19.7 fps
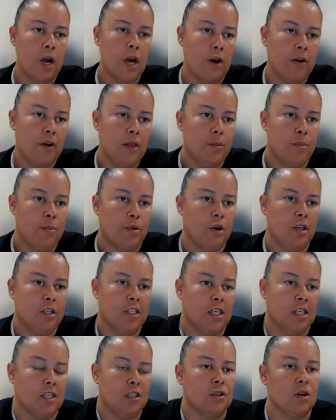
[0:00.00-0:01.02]
in the
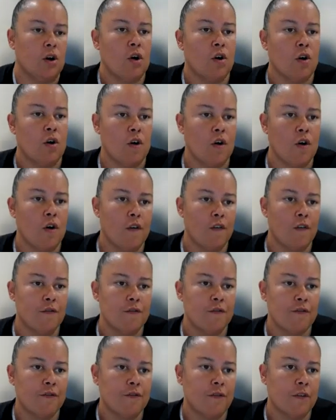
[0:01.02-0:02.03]
process of
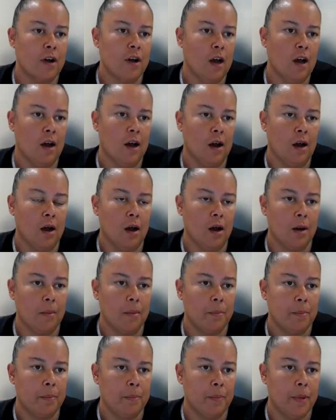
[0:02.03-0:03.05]

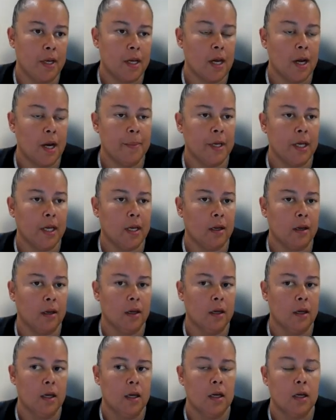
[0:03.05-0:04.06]
becoming
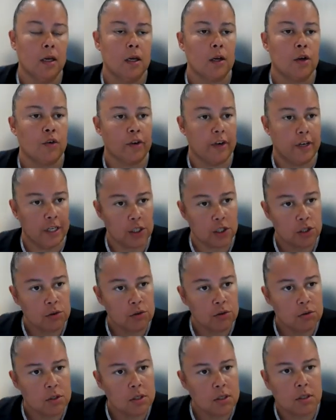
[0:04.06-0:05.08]

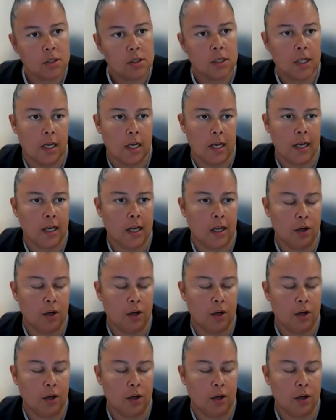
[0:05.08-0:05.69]
credentialed at our